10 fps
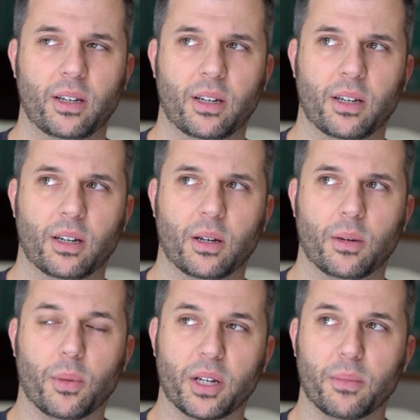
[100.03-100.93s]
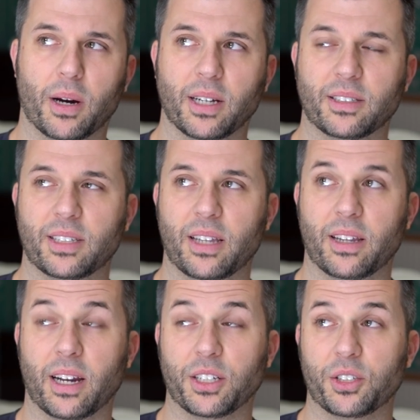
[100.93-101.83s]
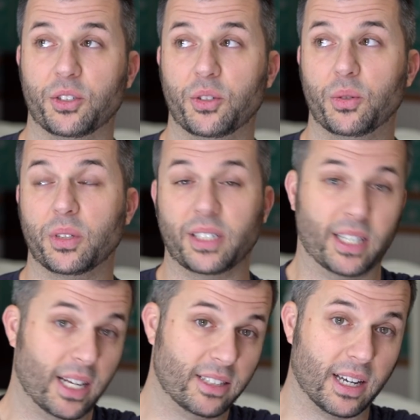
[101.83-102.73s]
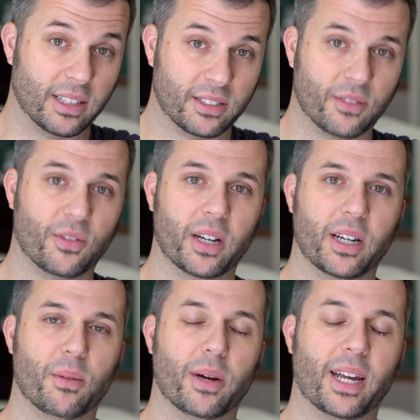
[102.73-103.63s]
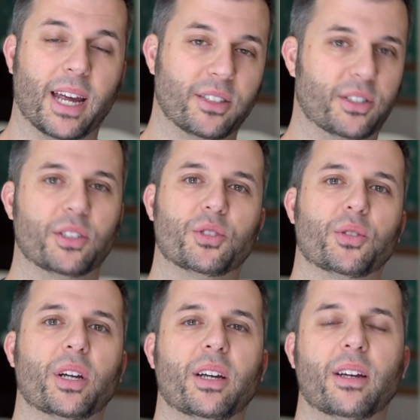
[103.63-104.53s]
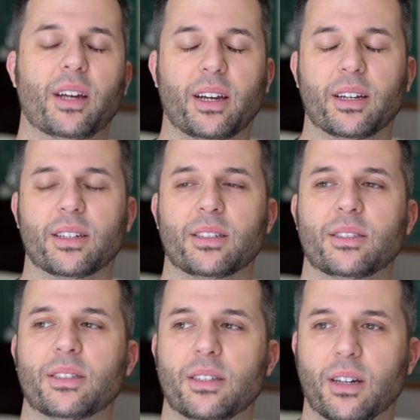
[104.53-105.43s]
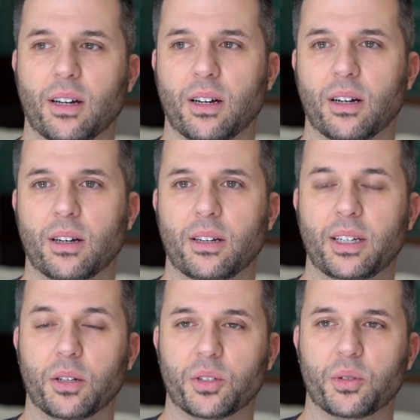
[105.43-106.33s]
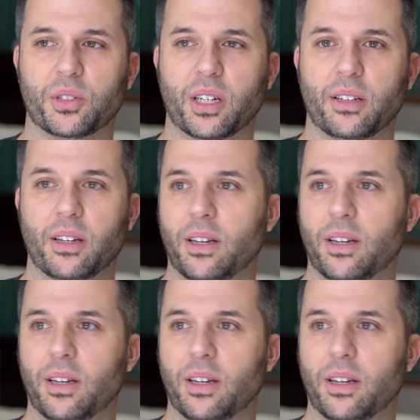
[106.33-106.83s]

A buddy of mine said that I should do a DNA test to find out my ancestry, and he also said,